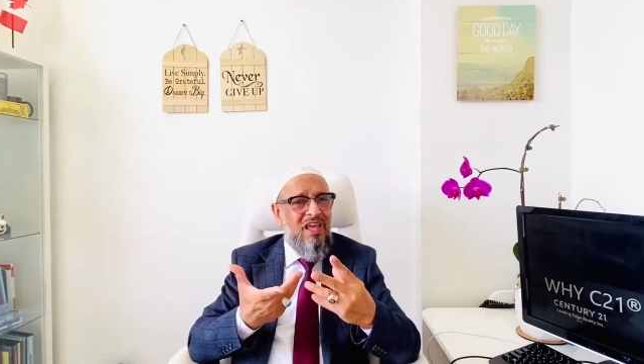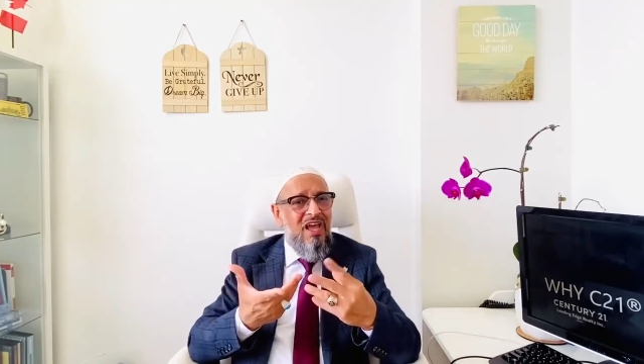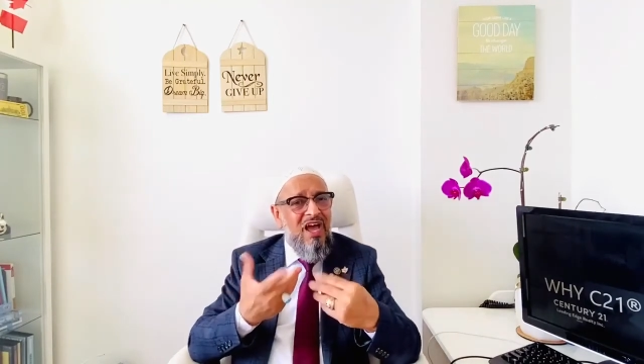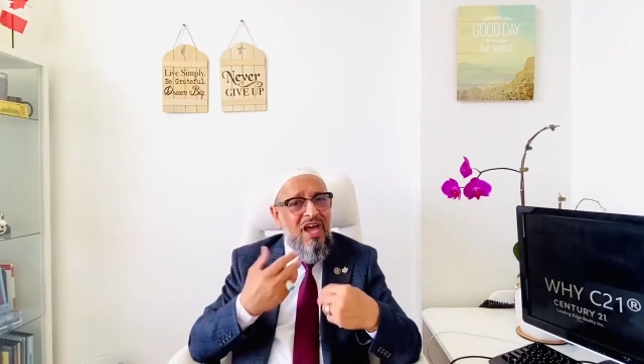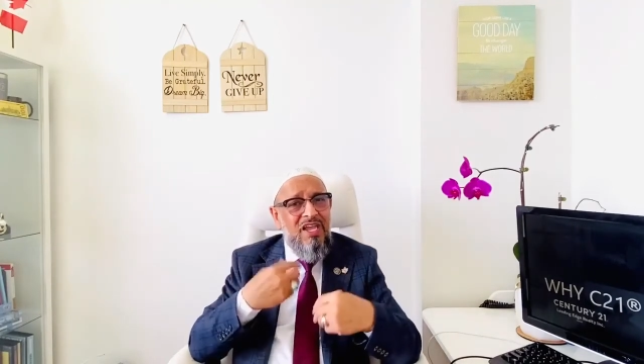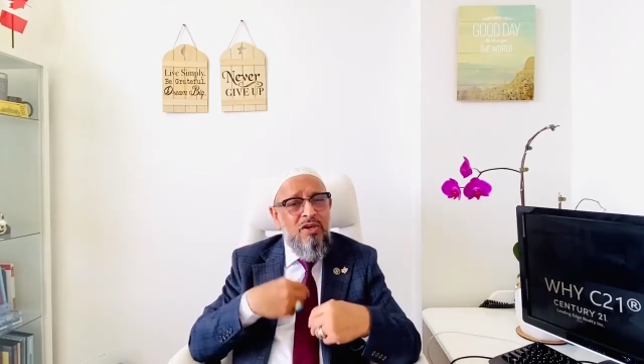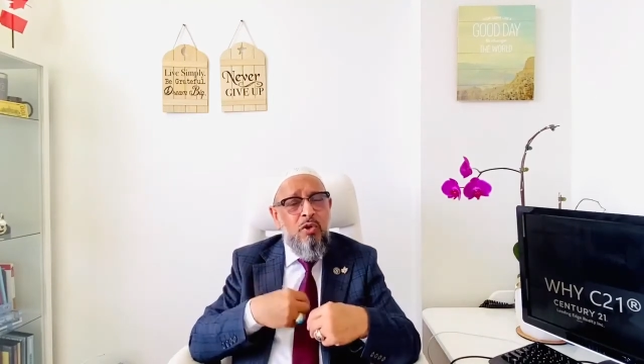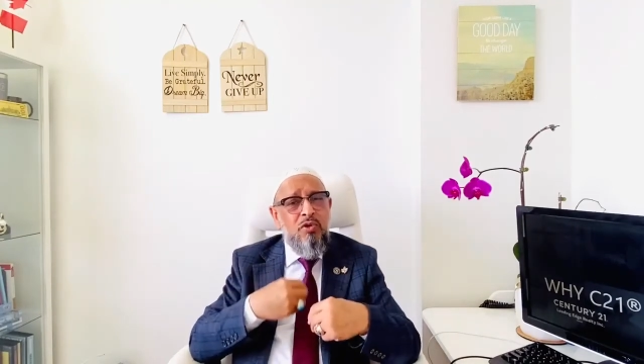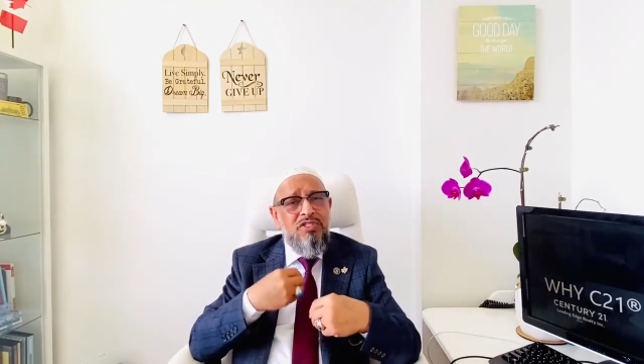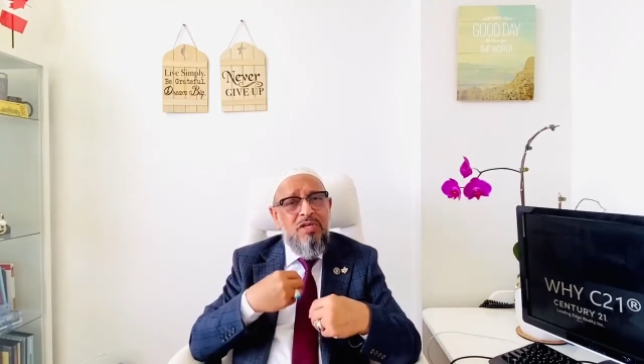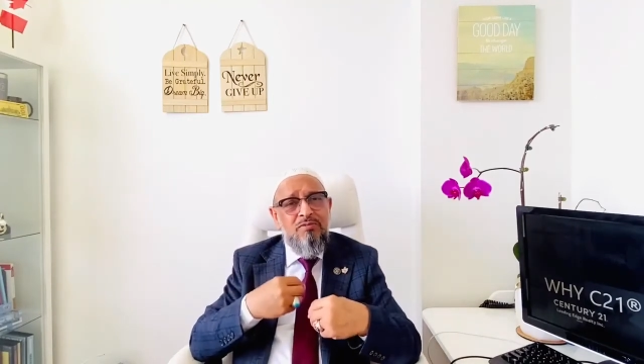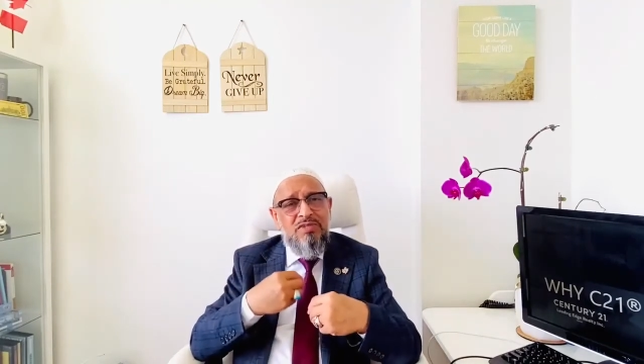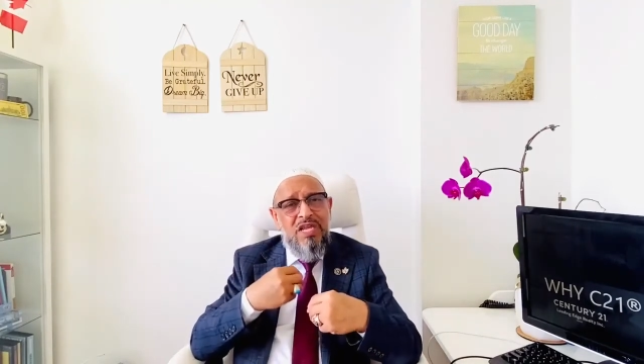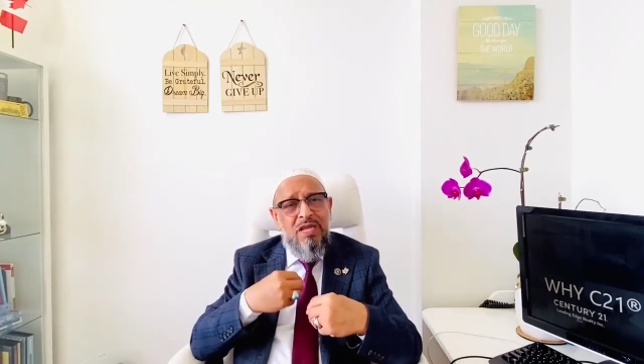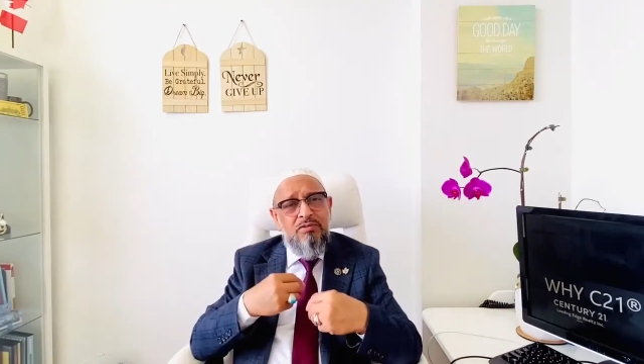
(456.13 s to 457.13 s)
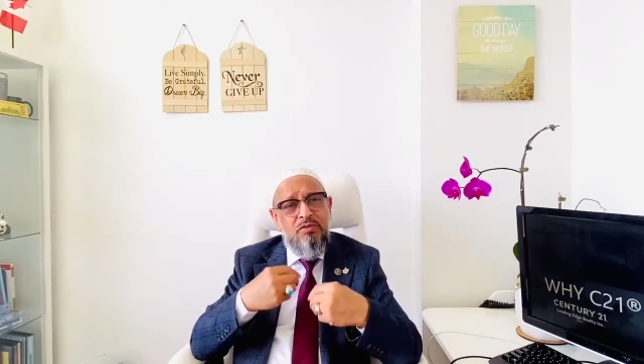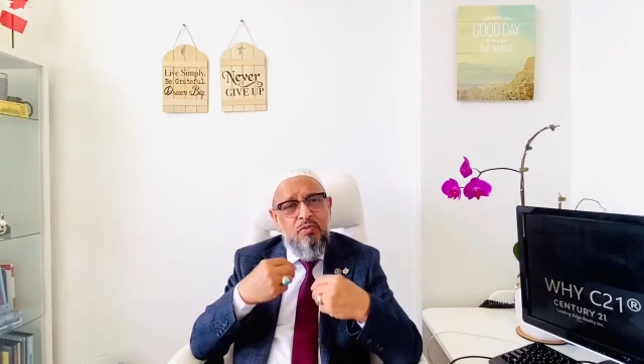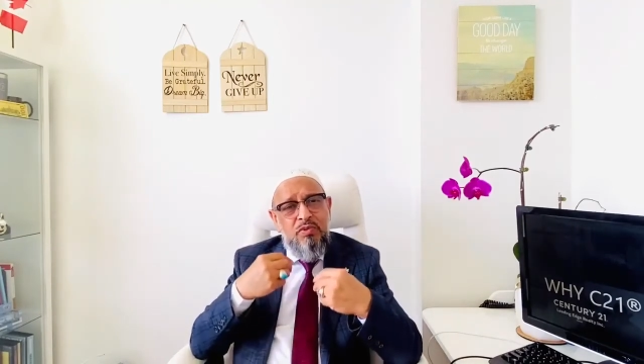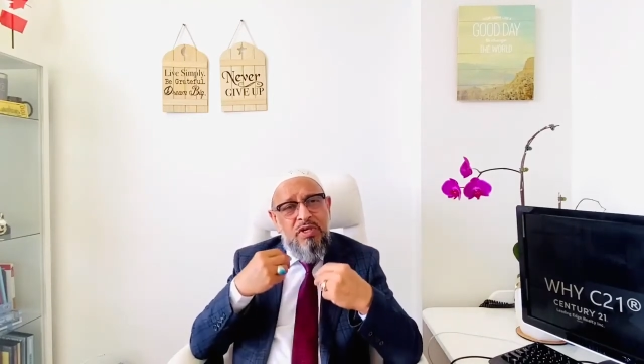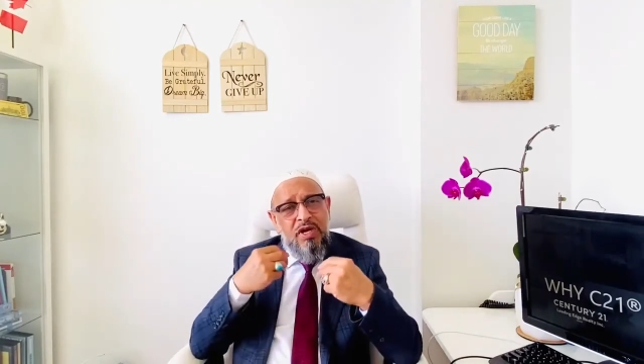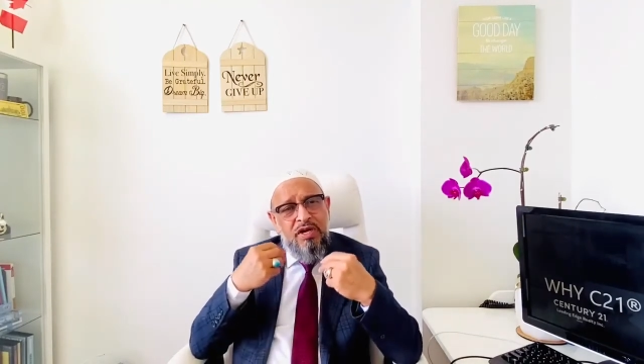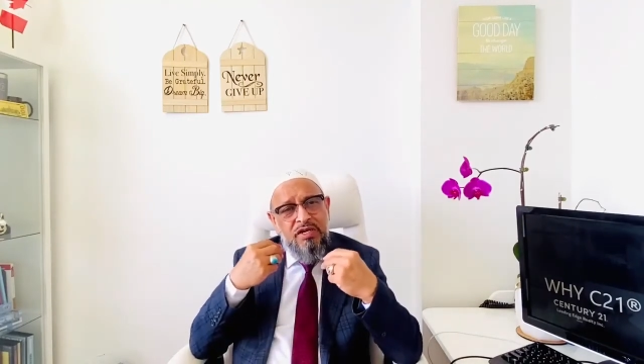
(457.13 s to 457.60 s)
I know sometimes
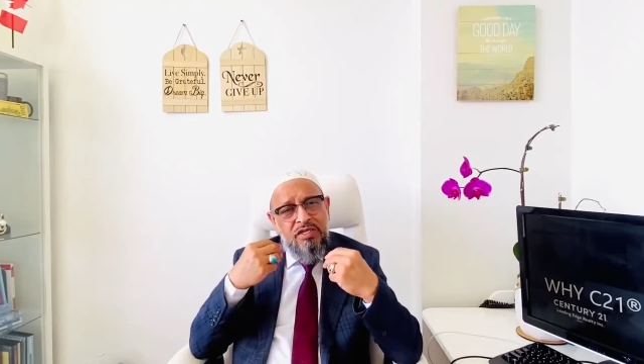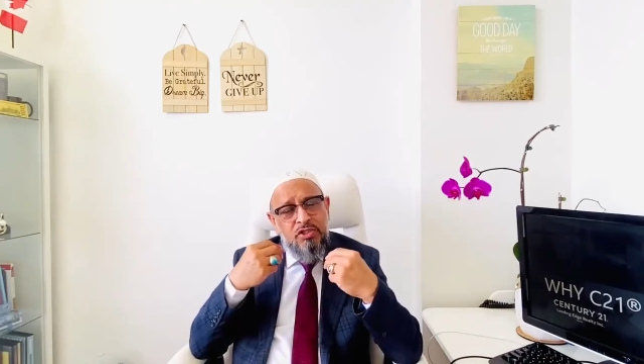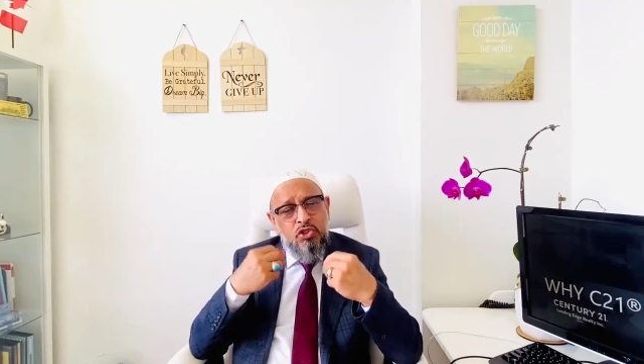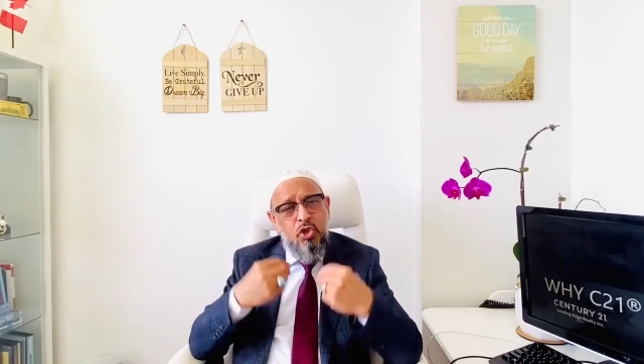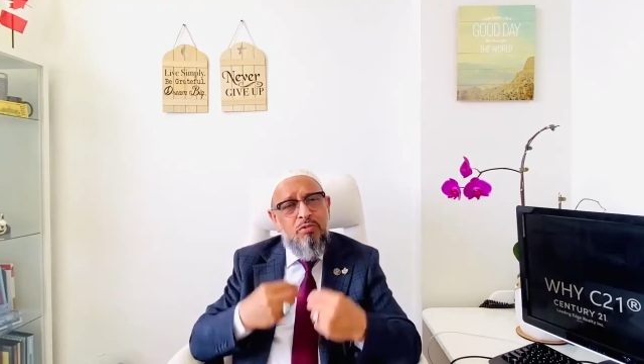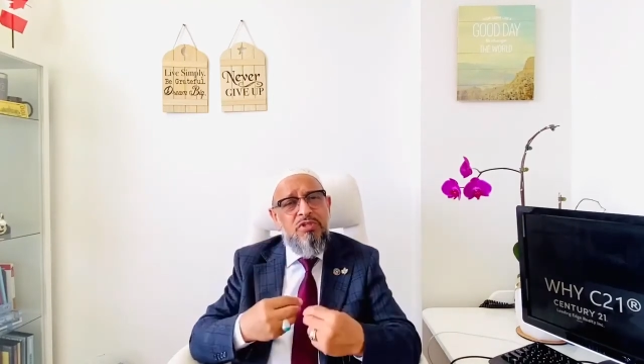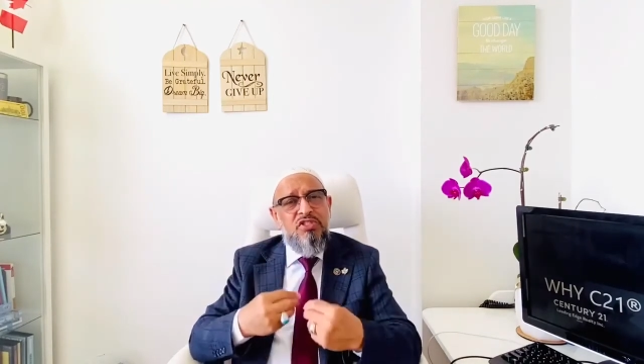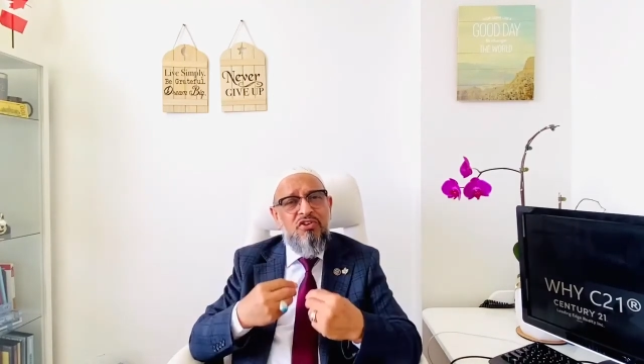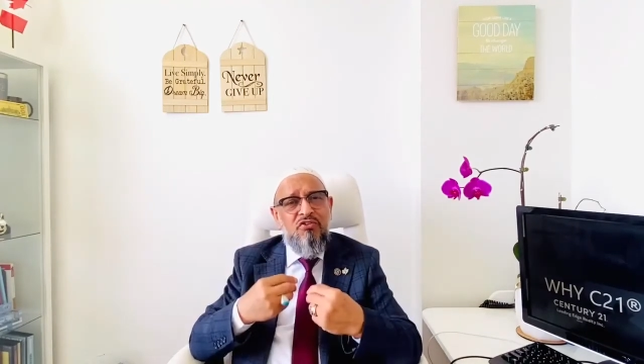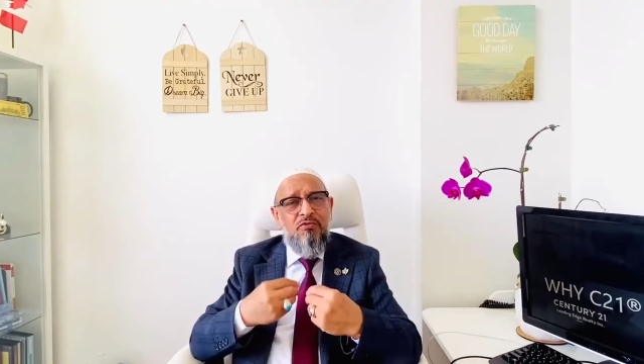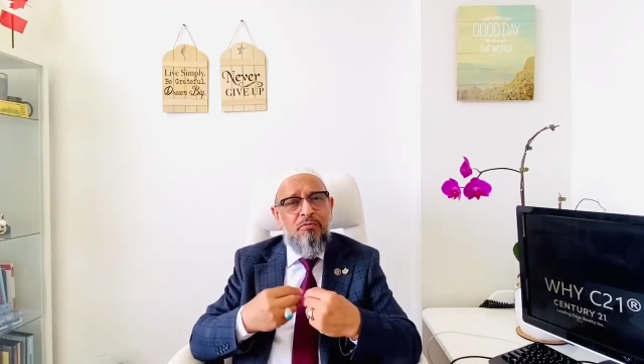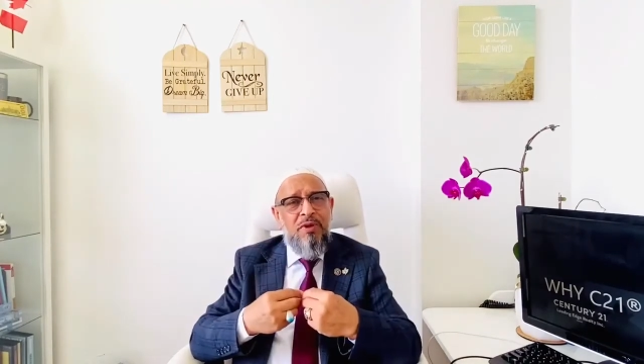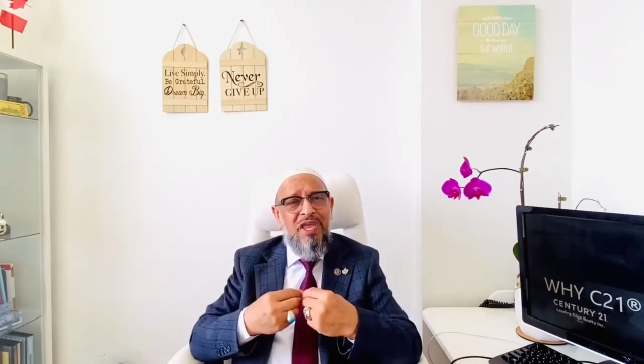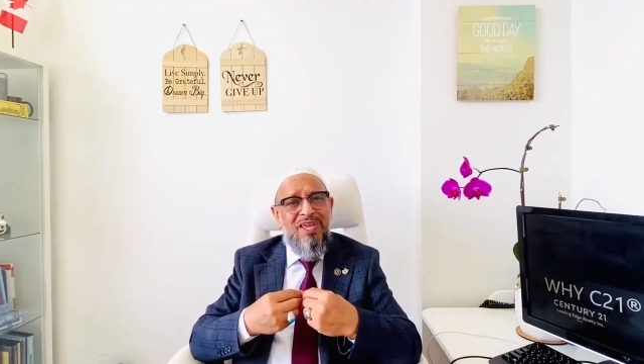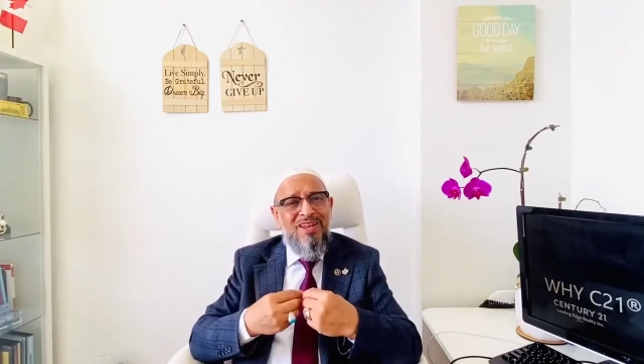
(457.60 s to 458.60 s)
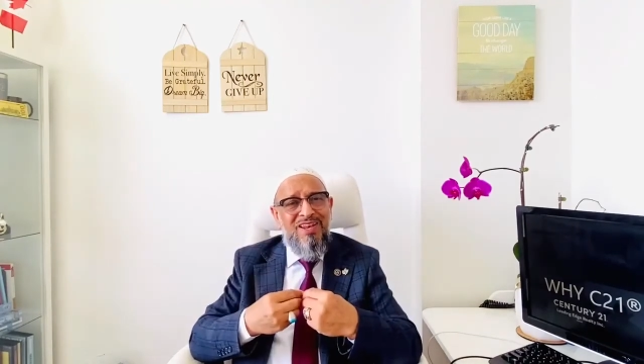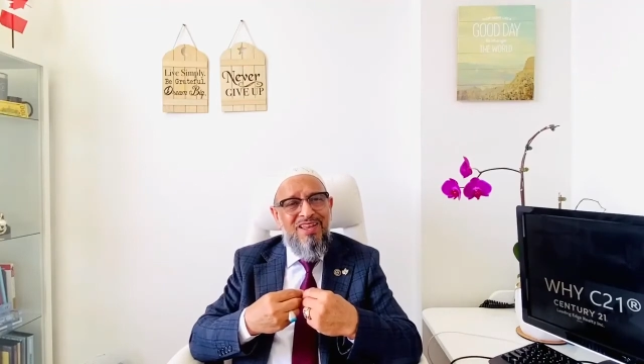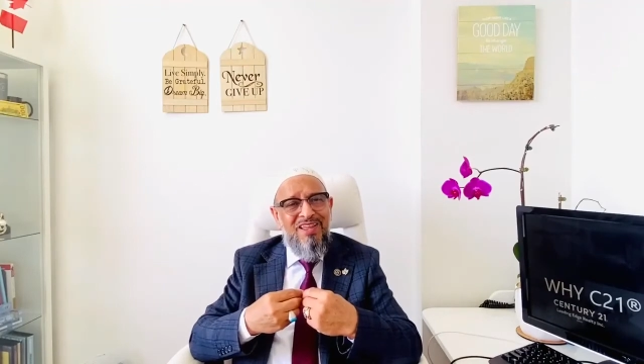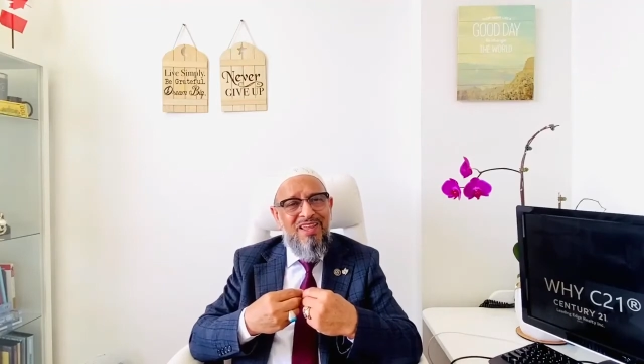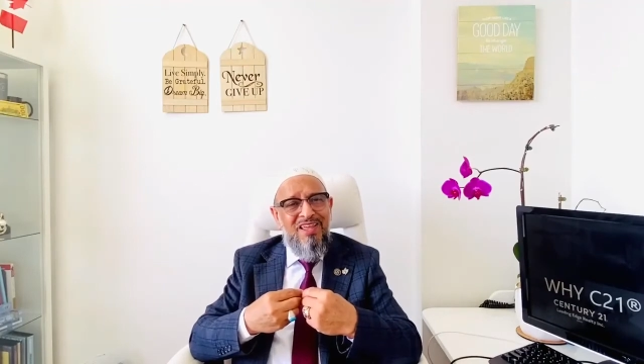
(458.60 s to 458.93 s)
we are in so much of pain